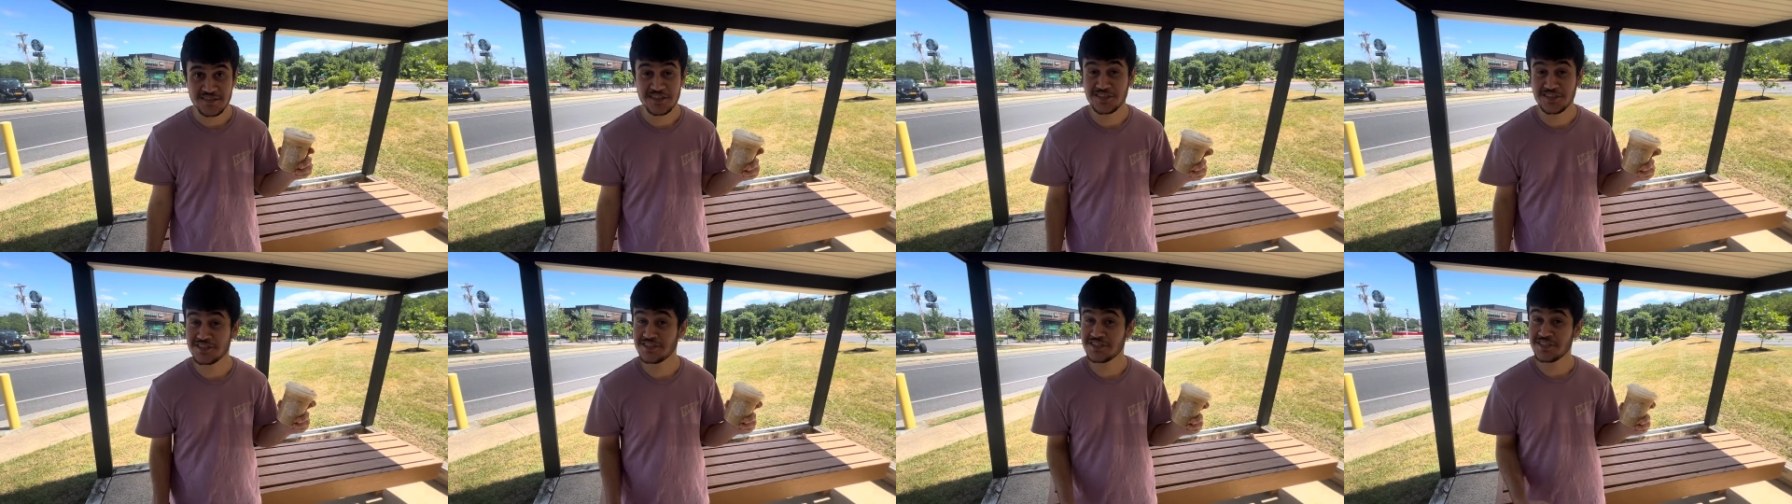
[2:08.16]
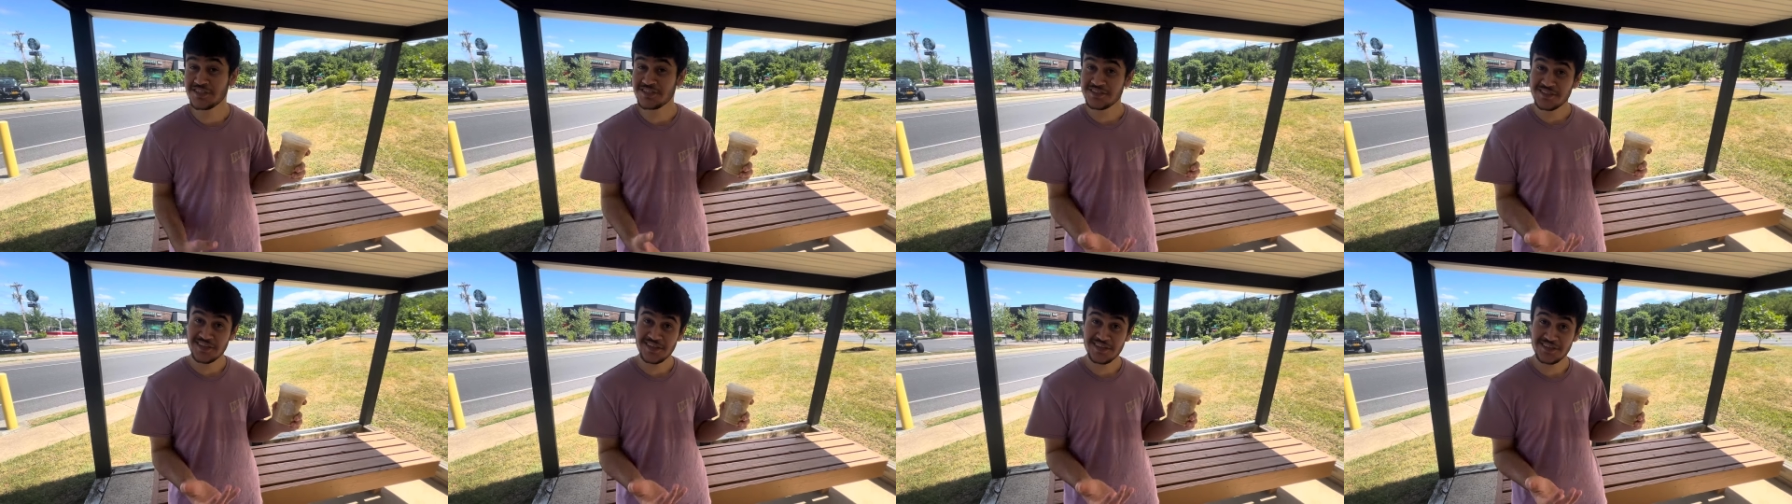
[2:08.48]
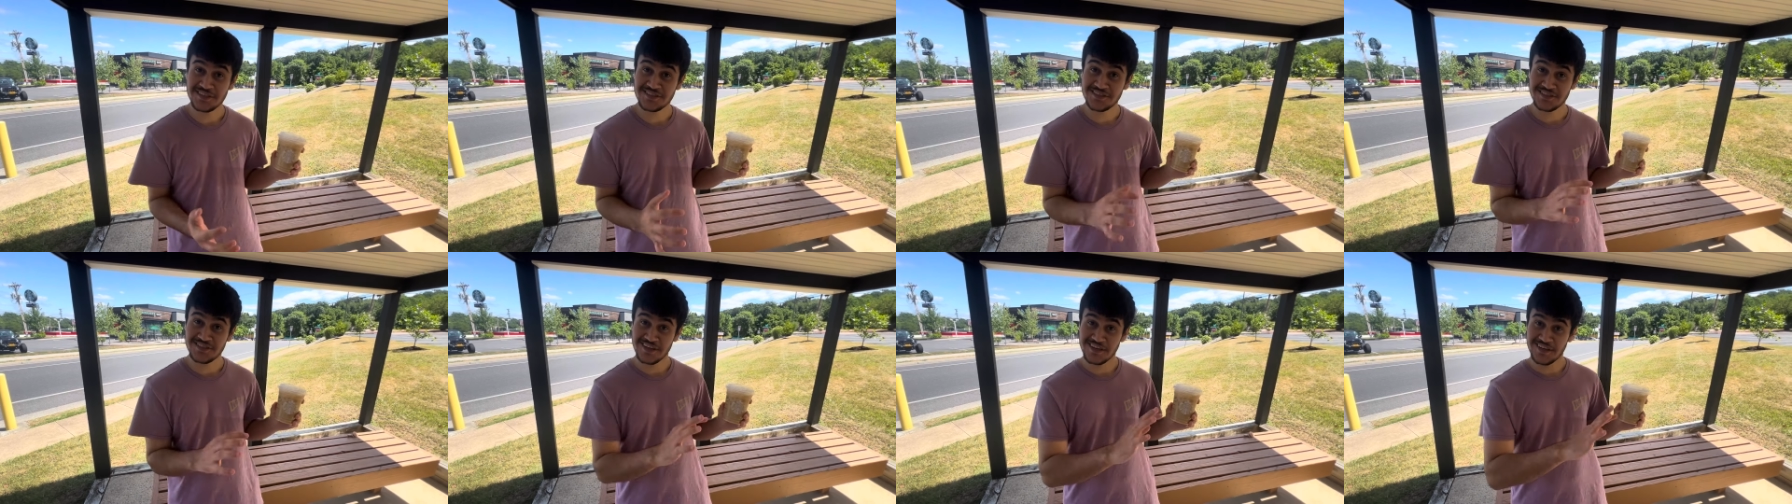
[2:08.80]
and she said
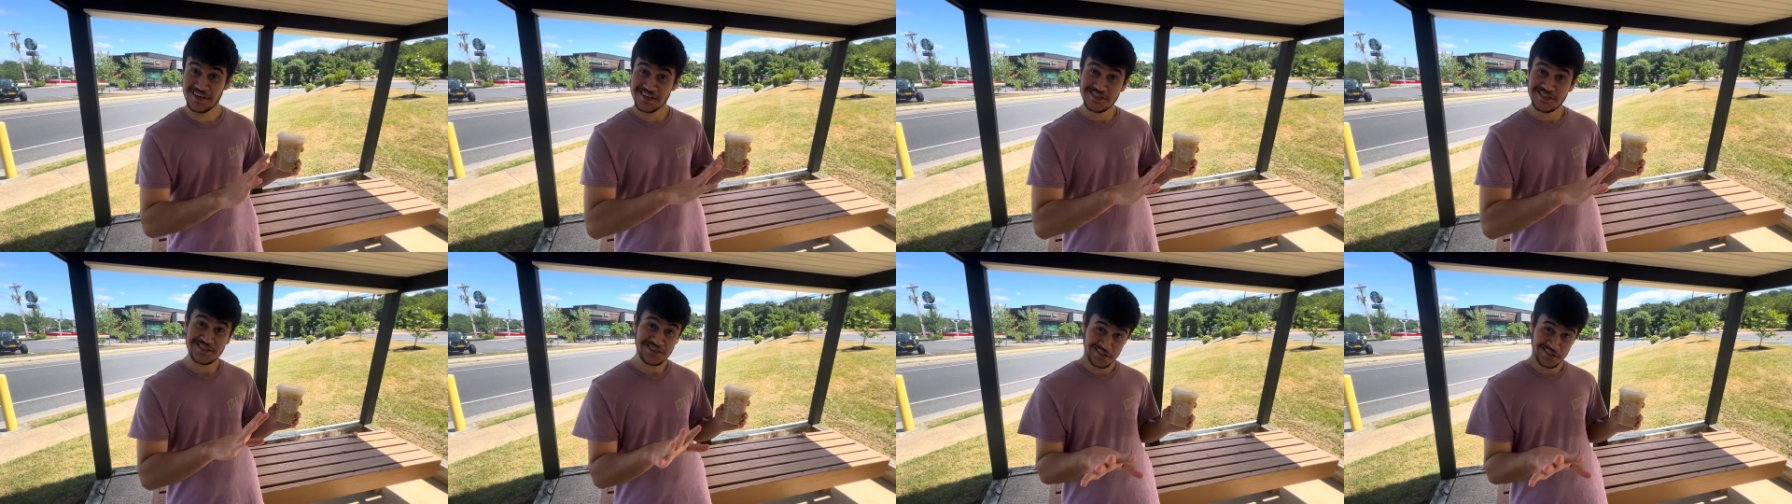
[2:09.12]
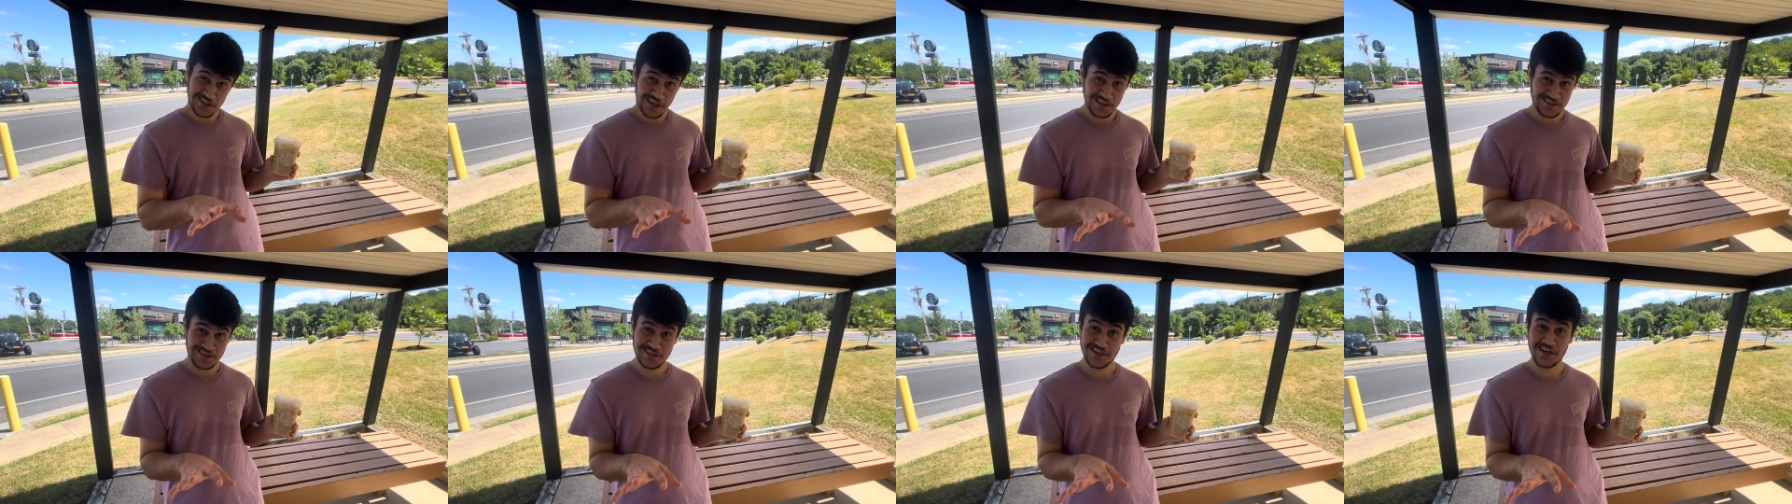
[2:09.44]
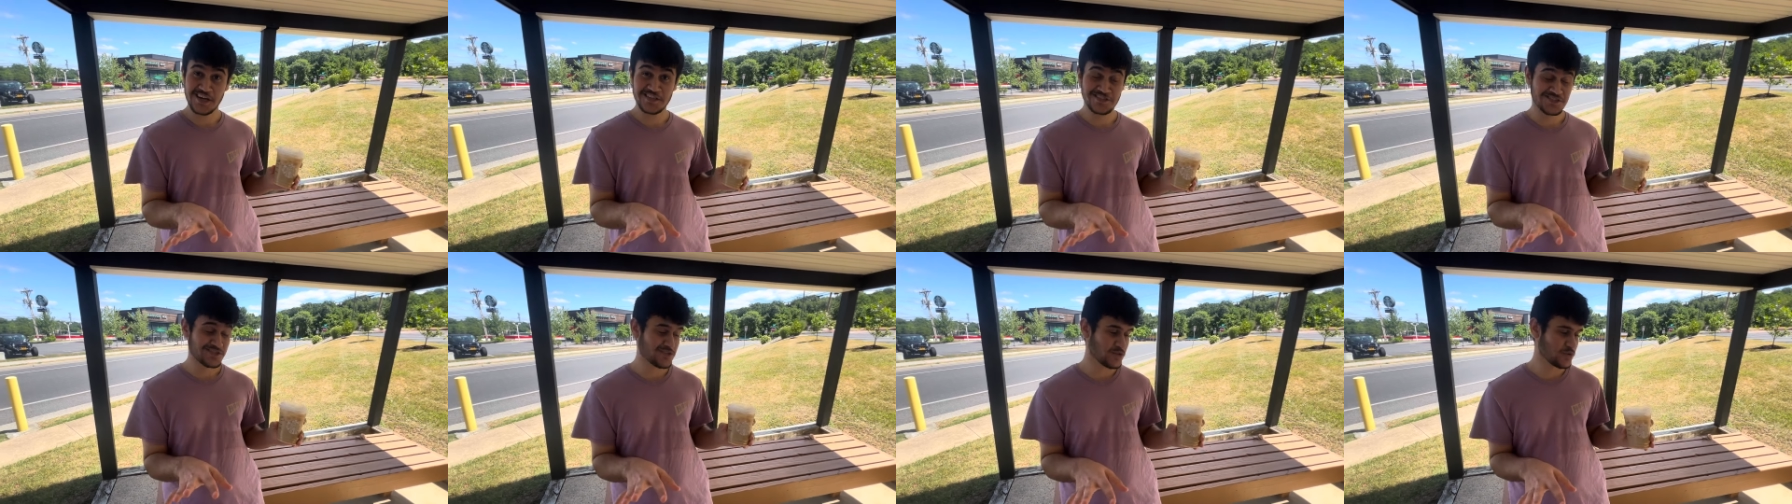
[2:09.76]
it's, she liked it
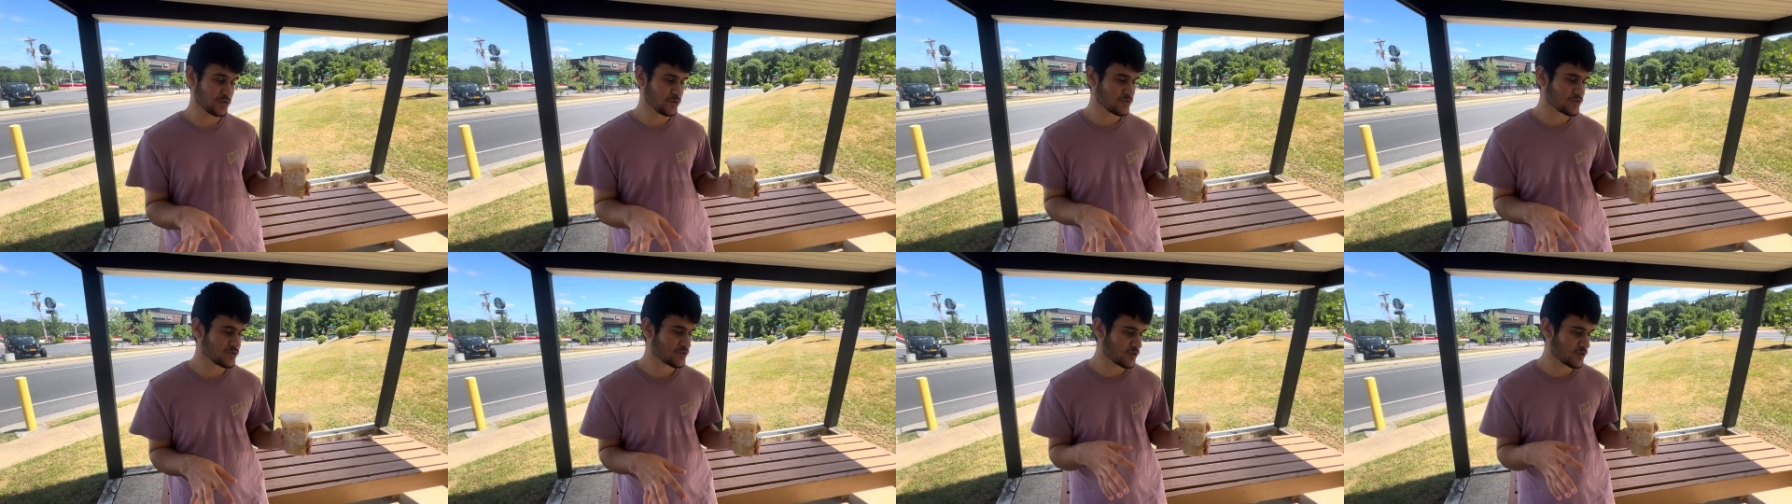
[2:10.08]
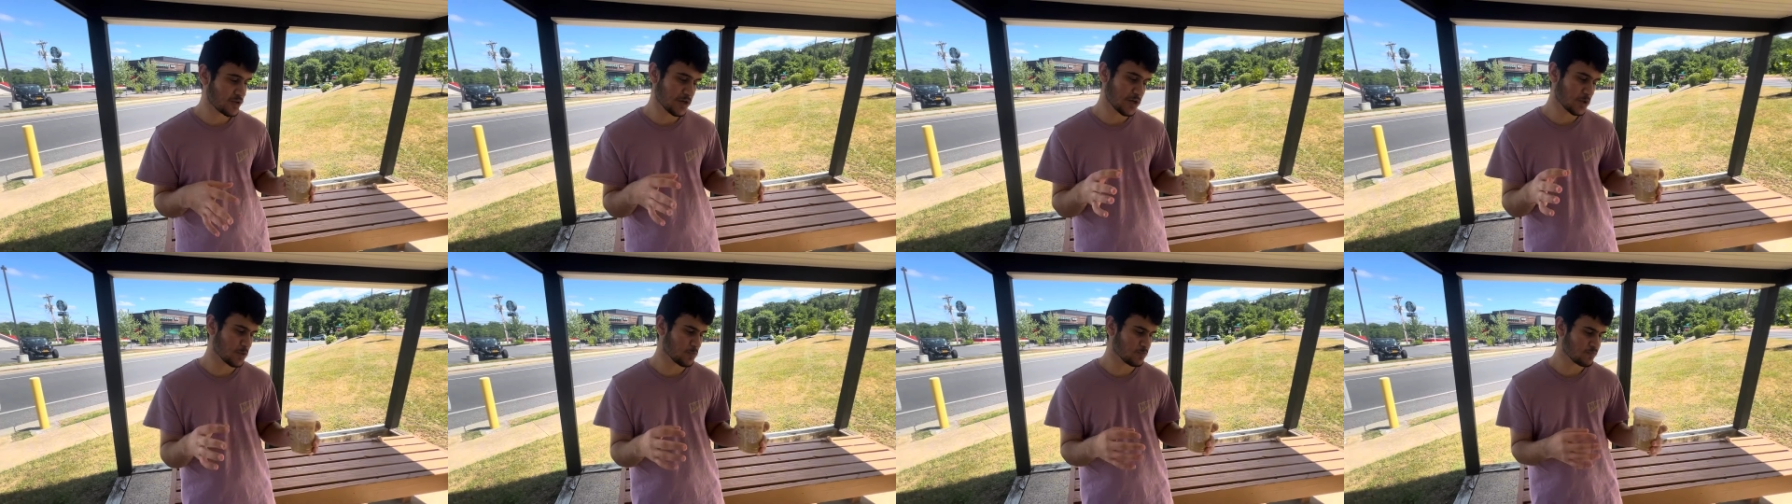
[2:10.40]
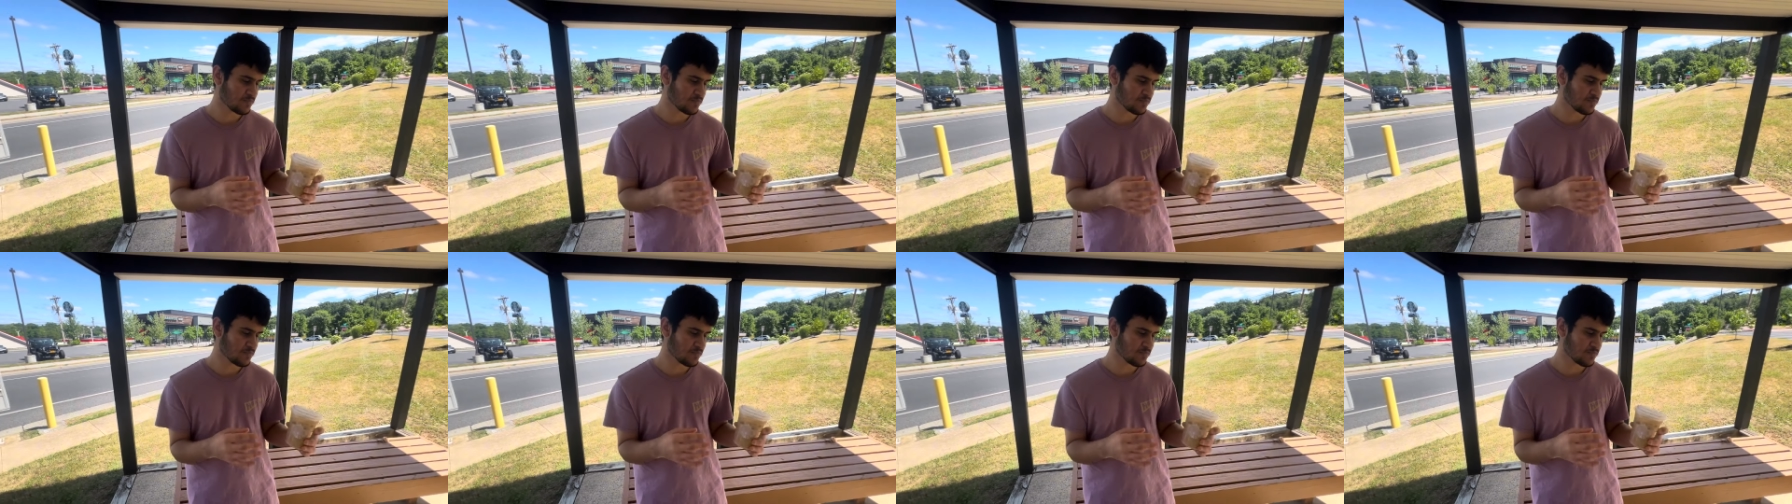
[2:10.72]
iced too. So